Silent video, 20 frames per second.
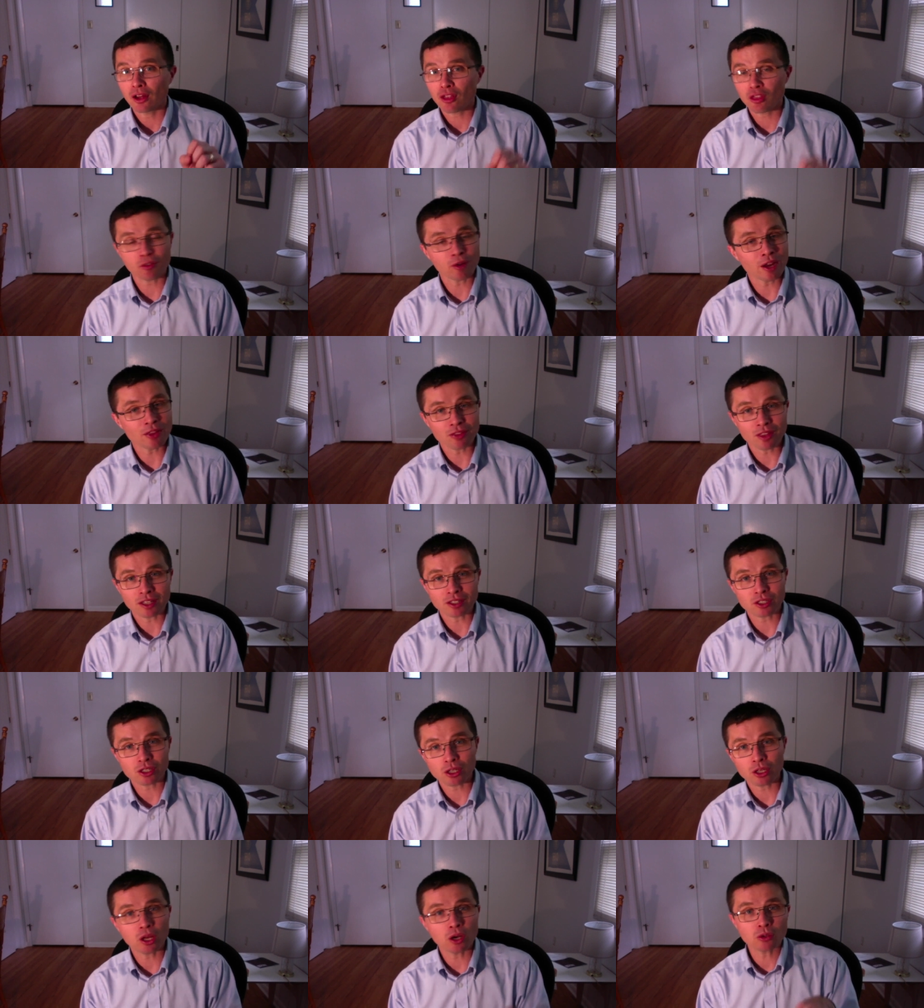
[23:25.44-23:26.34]
threat that's
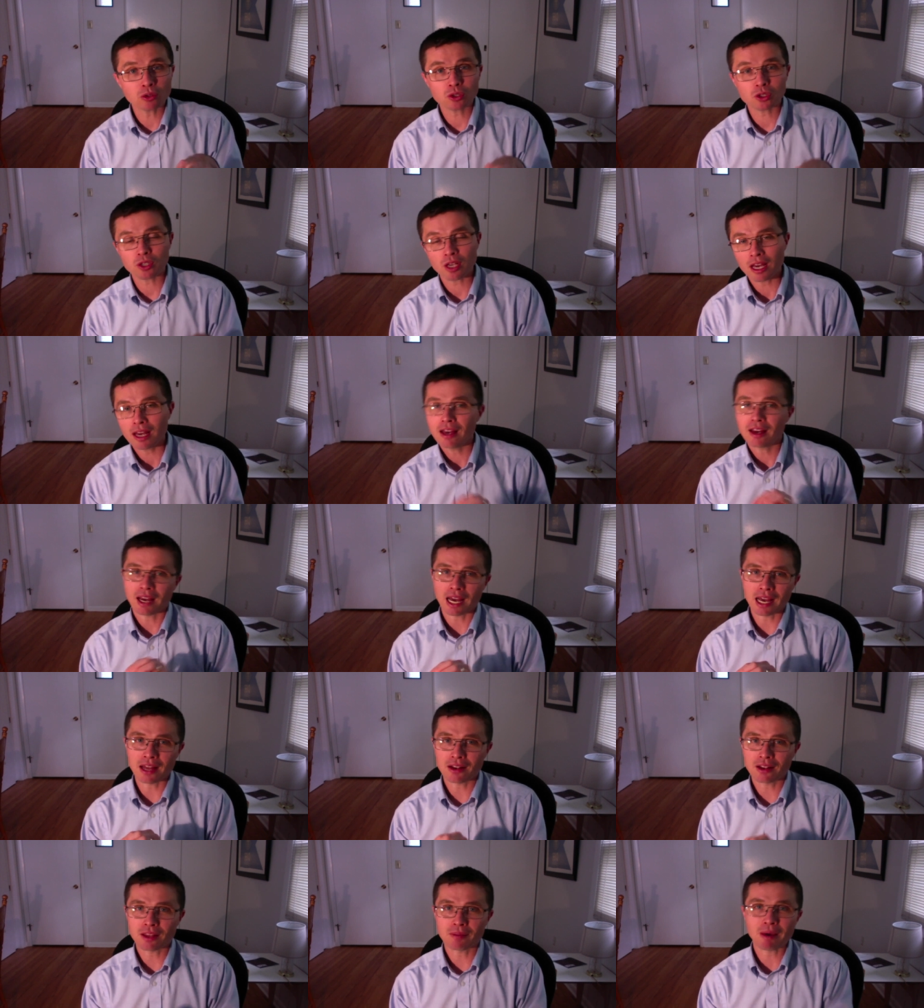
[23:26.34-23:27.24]
close,
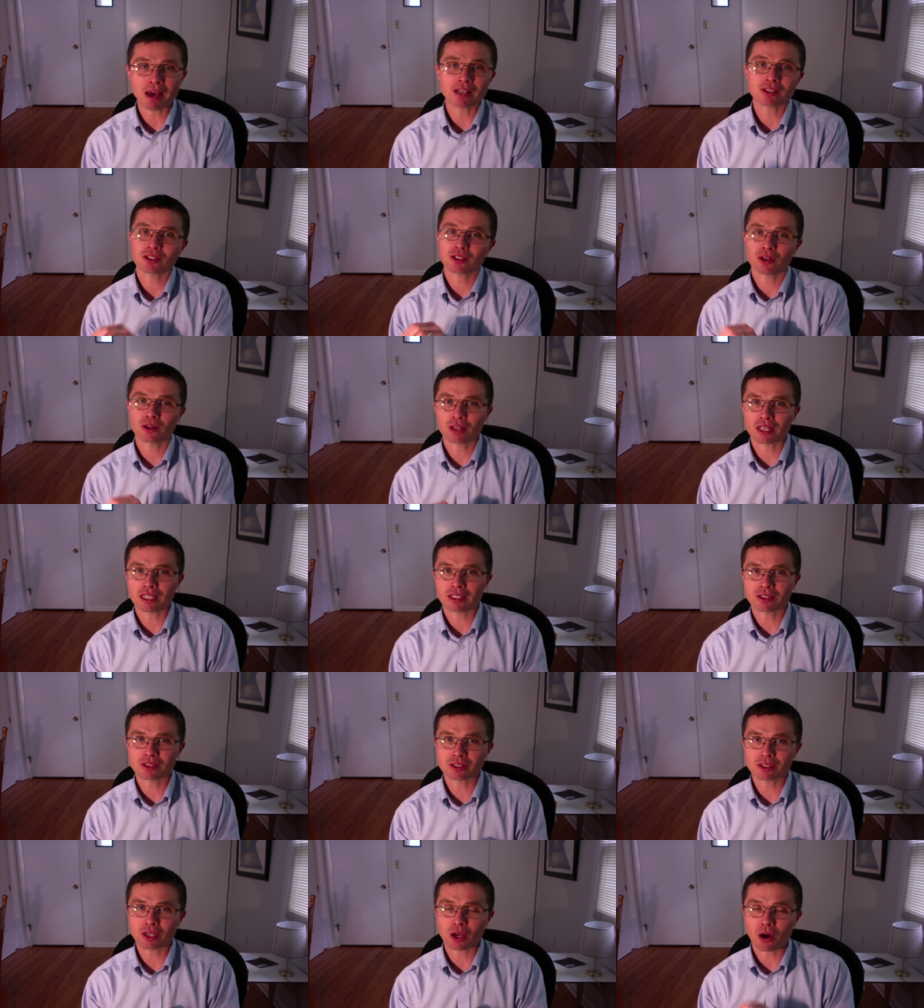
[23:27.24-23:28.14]
and the
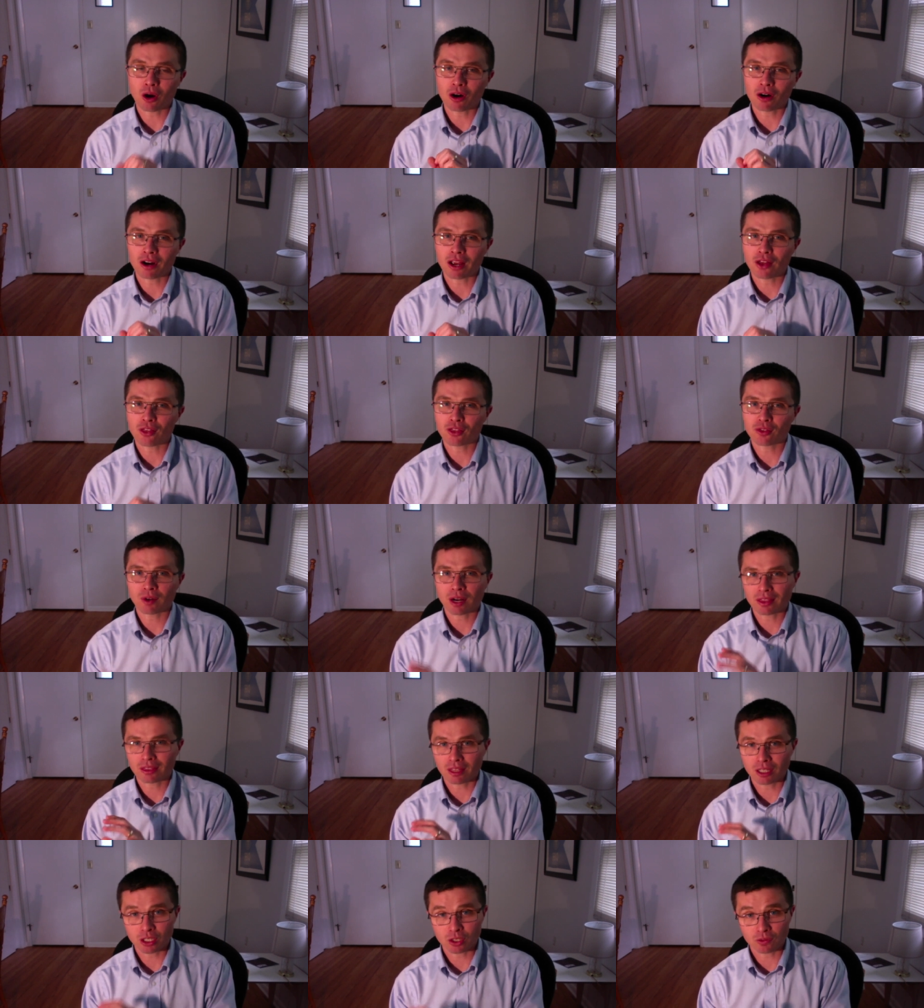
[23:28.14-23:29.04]
Macedonians are a
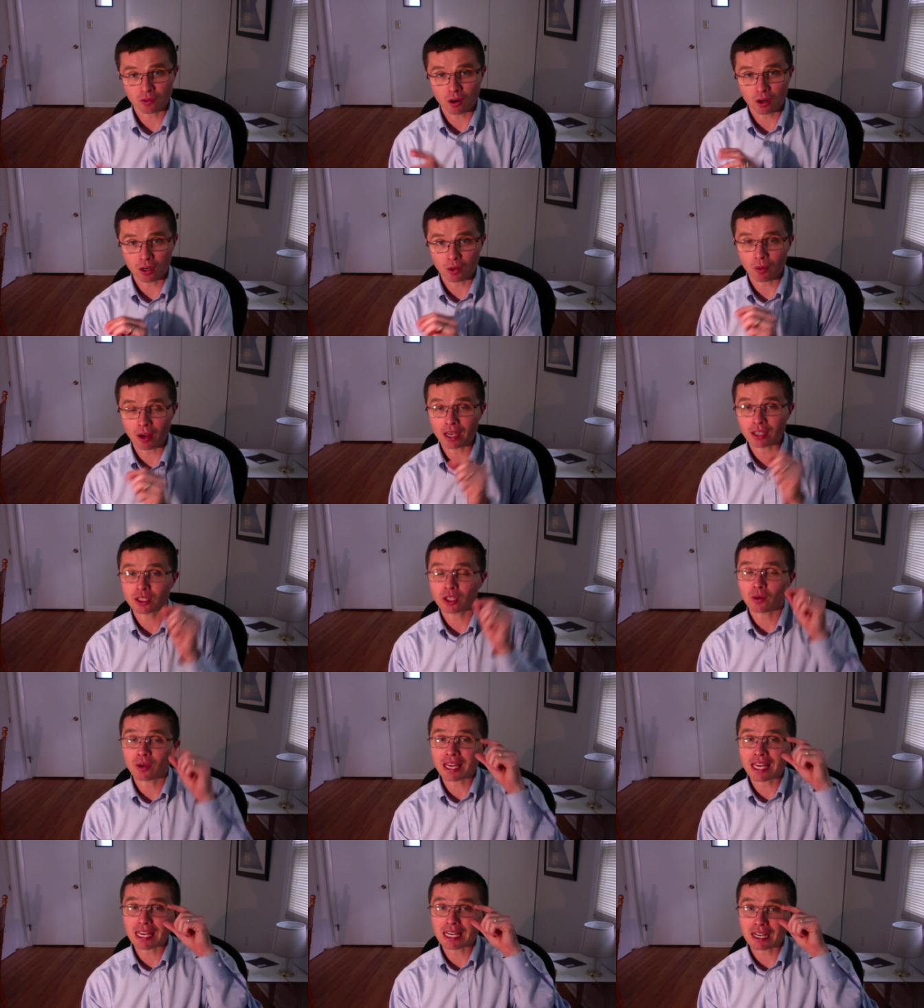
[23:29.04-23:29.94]
threat that's far away. So
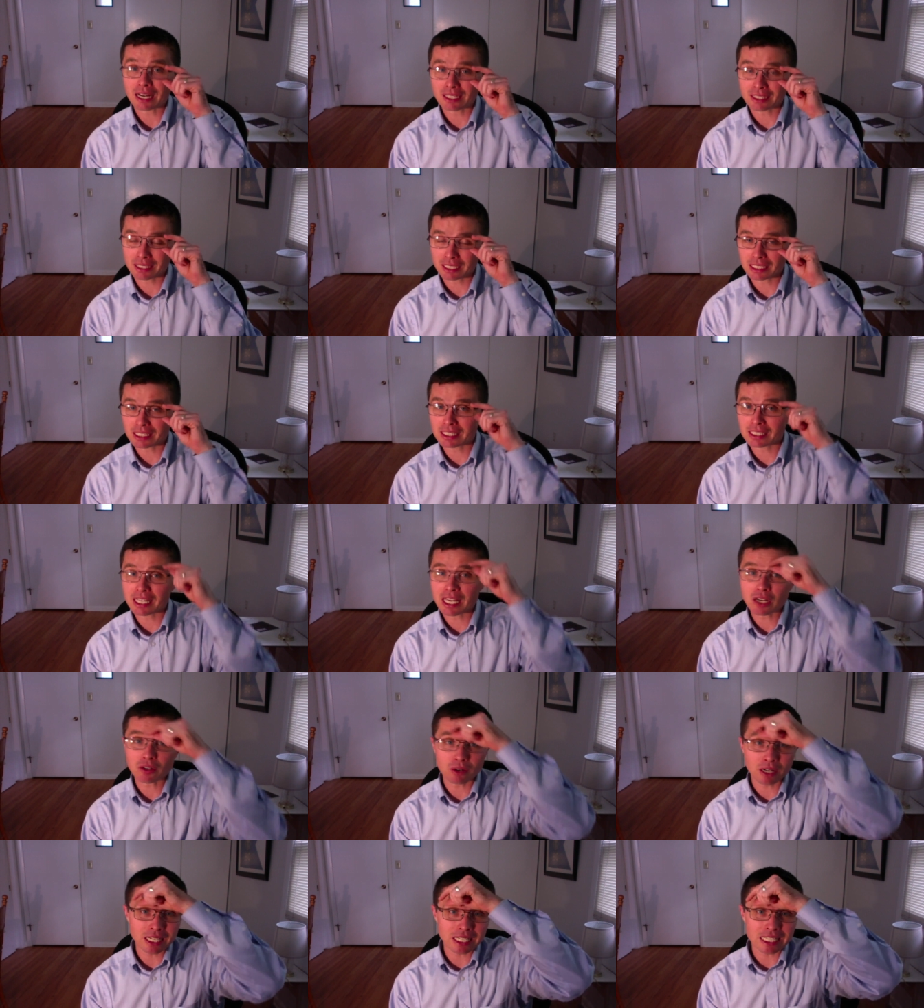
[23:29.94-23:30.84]
he cuts a
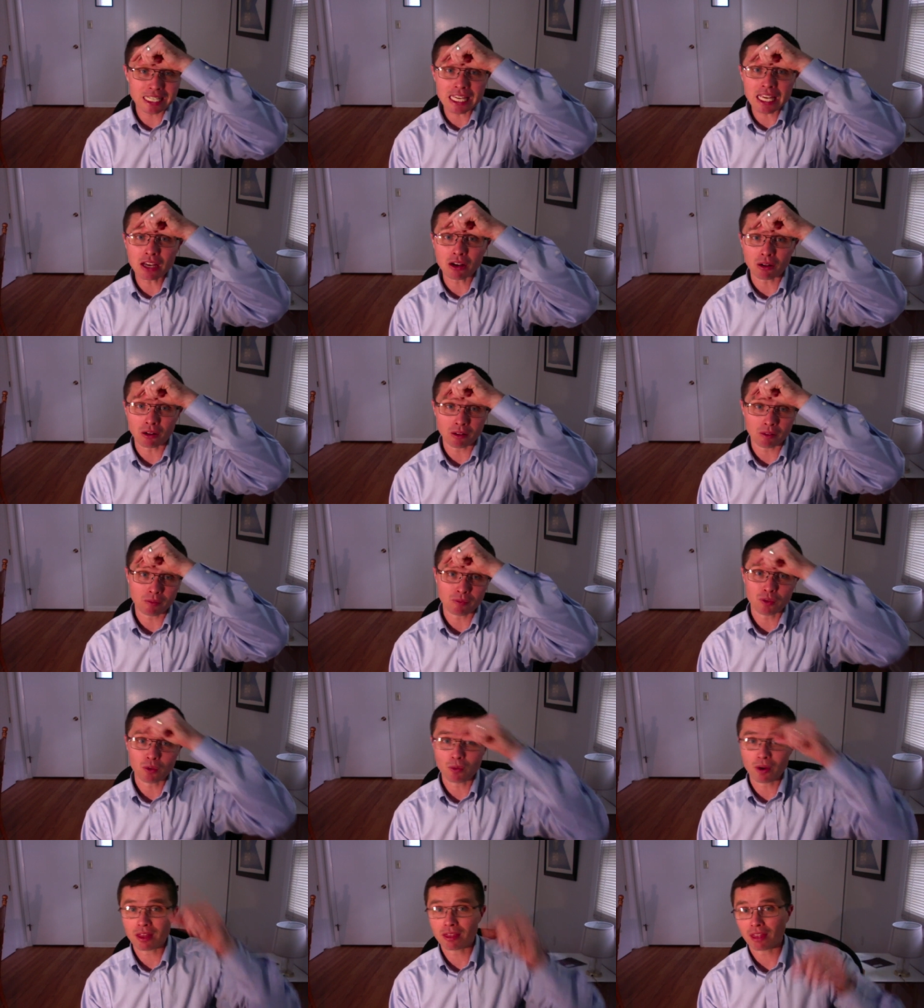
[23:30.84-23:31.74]
secret deal
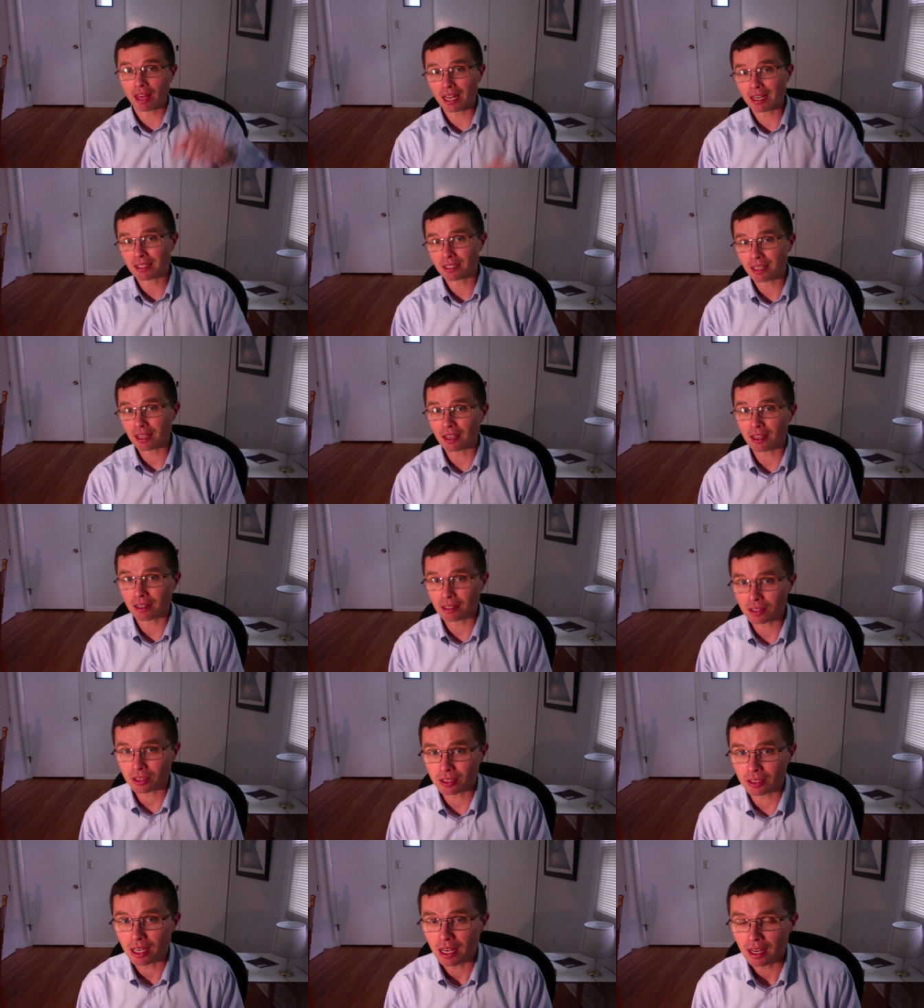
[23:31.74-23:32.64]
with
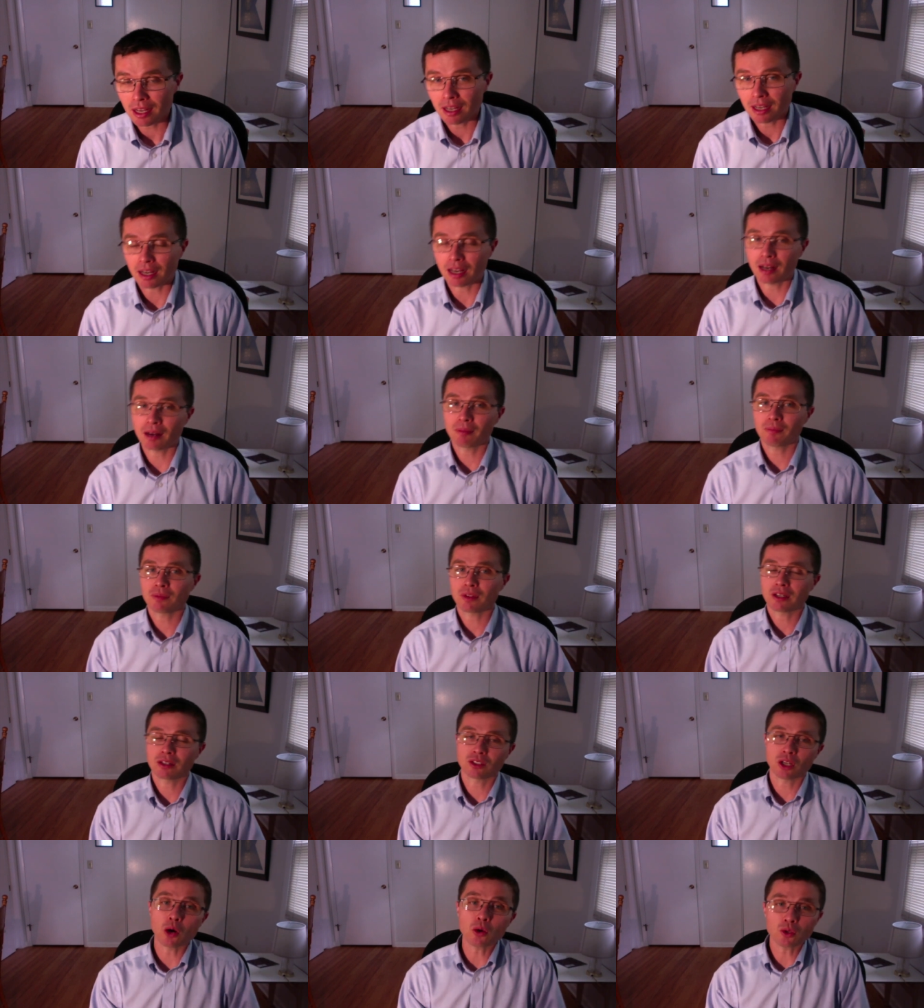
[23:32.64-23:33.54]
Antigonus
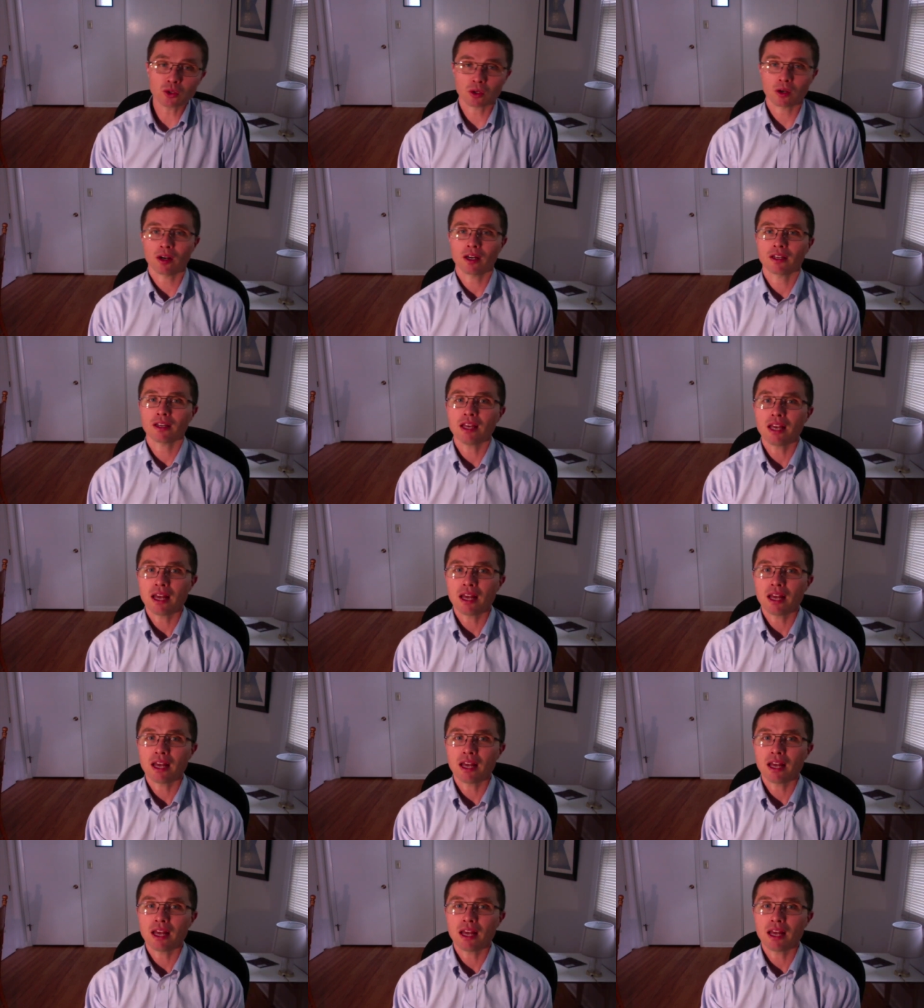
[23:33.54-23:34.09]
Doson,